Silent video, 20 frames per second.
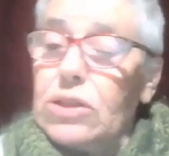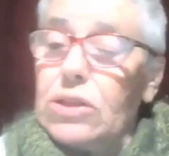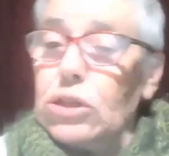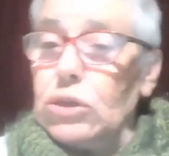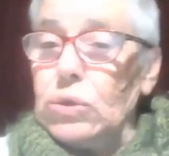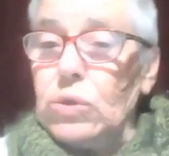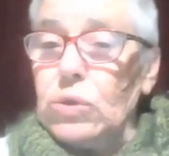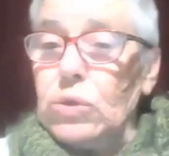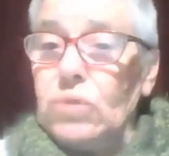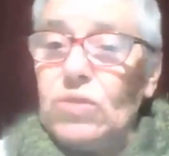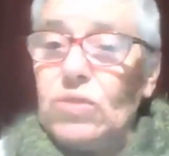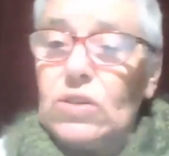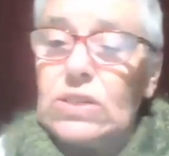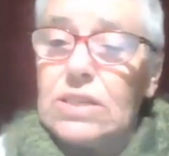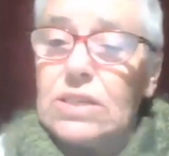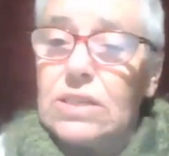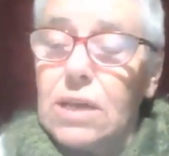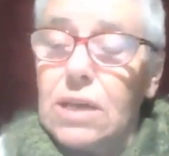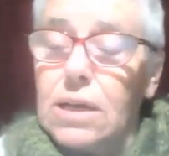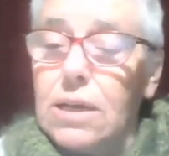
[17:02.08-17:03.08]
at the
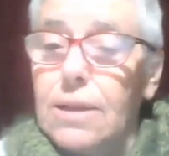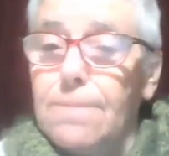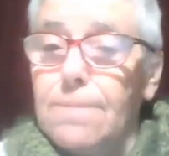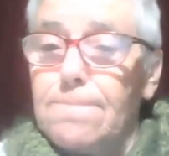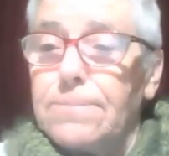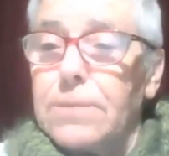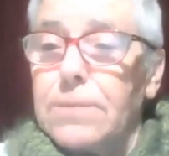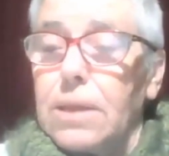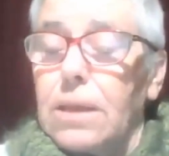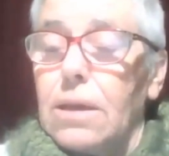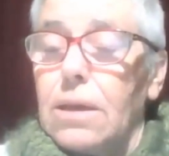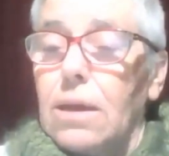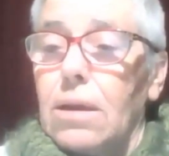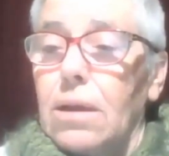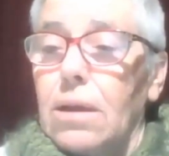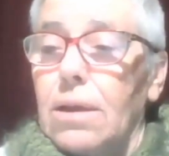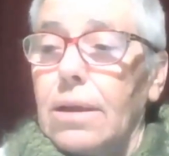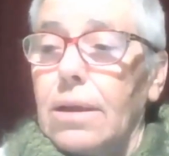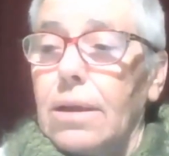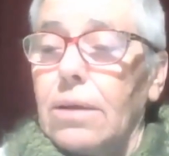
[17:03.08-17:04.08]
university,
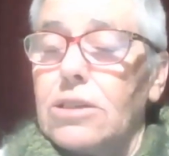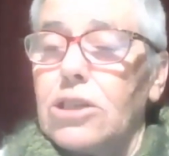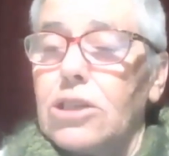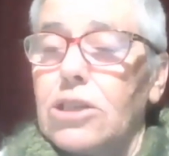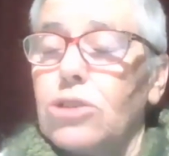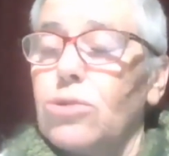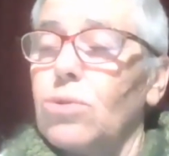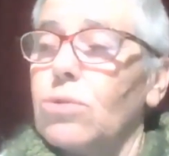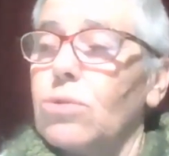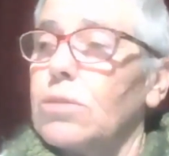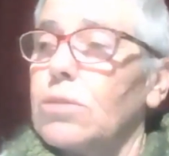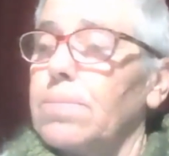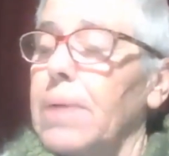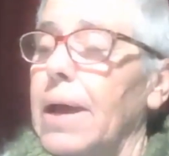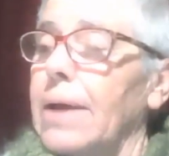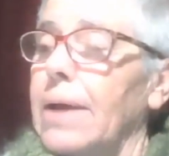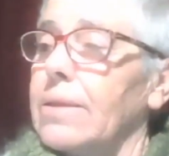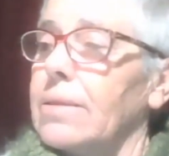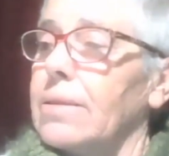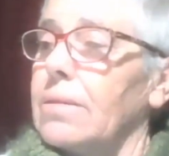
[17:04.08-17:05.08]
because he talked
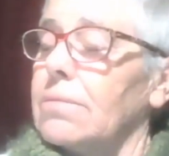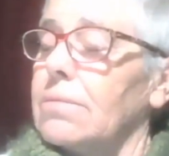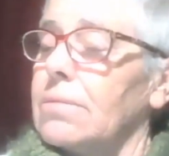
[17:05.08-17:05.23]
about